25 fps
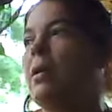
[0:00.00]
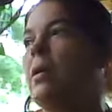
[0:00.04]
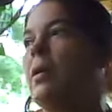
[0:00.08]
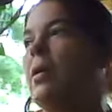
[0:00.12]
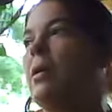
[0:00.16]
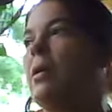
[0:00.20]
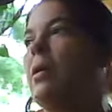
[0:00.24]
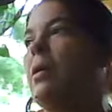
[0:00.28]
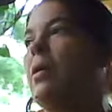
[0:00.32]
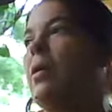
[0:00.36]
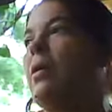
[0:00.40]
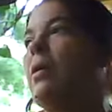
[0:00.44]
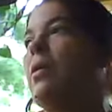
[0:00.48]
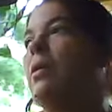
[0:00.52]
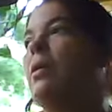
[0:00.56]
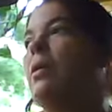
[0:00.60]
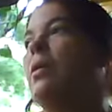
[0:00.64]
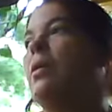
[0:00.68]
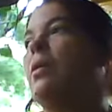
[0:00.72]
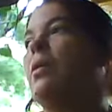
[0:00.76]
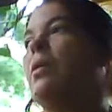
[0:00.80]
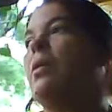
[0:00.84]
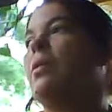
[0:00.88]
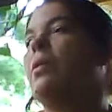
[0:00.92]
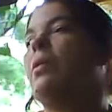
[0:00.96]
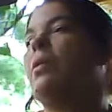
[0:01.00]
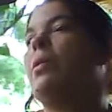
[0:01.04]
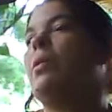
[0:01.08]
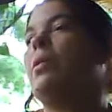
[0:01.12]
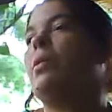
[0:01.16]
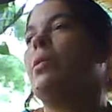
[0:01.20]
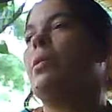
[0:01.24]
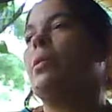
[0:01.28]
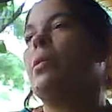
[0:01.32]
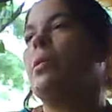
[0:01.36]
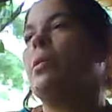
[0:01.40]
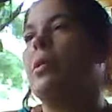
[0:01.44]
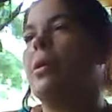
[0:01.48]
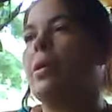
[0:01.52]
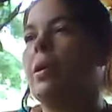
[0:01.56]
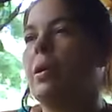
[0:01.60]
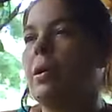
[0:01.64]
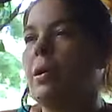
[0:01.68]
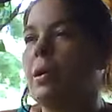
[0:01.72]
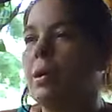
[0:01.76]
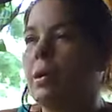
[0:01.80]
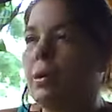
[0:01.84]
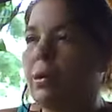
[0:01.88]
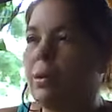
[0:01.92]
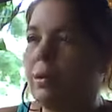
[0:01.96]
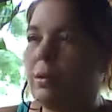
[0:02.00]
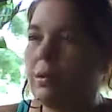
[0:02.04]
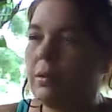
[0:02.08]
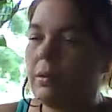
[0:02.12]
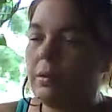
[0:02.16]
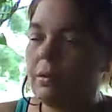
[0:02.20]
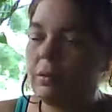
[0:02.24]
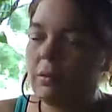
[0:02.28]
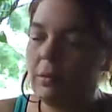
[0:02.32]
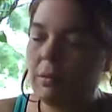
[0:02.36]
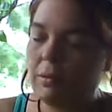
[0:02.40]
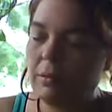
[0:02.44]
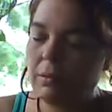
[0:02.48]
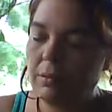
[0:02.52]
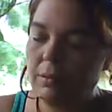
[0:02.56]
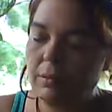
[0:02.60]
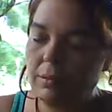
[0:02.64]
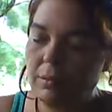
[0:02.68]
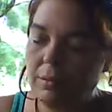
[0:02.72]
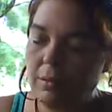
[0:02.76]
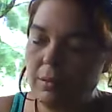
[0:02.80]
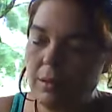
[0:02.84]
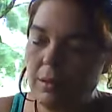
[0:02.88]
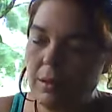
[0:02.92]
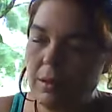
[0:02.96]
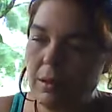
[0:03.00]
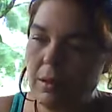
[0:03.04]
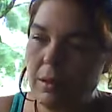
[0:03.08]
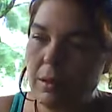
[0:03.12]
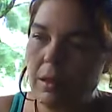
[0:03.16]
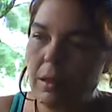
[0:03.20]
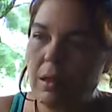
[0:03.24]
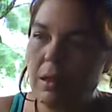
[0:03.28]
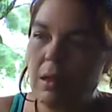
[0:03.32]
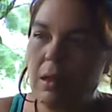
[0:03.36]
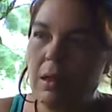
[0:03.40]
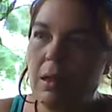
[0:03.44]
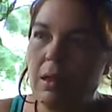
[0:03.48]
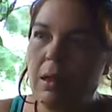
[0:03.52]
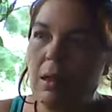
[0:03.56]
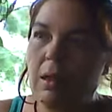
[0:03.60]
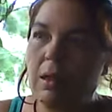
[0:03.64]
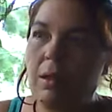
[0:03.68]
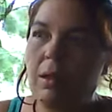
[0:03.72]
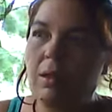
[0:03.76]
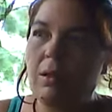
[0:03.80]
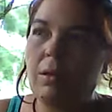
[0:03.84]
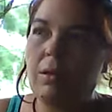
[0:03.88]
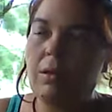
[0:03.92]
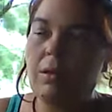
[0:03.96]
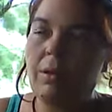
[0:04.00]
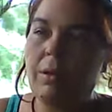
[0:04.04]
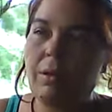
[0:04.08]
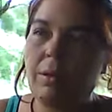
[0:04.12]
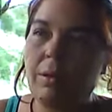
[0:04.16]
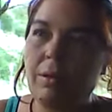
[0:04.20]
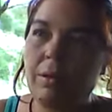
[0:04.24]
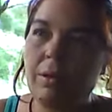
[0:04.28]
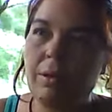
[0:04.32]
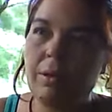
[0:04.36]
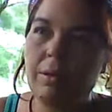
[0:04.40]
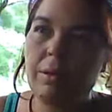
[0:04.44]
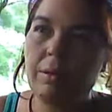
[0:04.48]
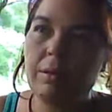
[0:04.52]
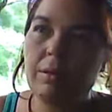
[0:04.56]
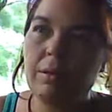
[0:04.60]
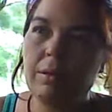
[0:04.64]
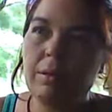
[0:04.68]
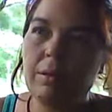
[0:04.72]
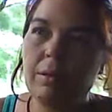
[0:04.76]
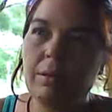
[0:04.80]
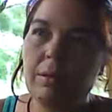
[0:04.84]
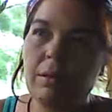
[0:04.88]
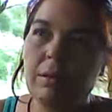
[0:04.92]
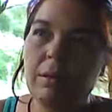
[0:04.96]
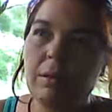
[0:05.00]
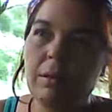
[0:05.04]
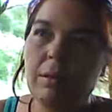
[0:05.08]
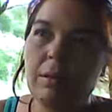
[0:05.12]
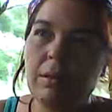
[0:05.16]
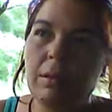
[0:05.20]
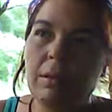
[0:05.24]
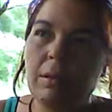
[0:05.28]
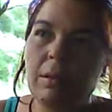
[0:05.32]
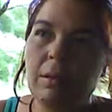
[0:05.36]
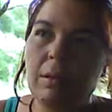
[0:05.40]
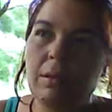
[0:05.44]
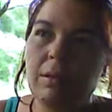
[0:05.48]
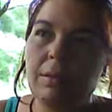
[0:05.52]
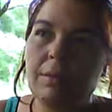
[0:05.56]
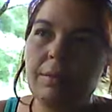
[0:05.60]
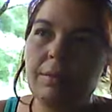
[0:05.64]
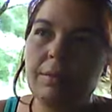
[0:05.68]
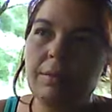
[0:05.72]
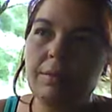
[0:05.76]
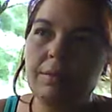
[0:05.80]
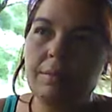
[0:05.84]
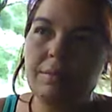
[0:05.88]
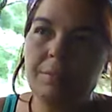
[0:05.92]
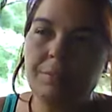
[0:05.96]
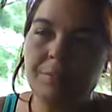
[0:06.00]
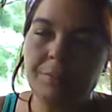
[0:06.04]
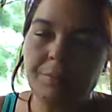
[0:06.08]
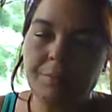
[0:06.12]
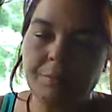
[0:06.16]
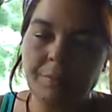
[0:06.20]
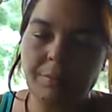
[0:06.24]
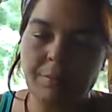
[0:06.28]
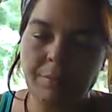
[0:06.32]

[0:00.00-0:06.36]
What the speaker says: [no speech]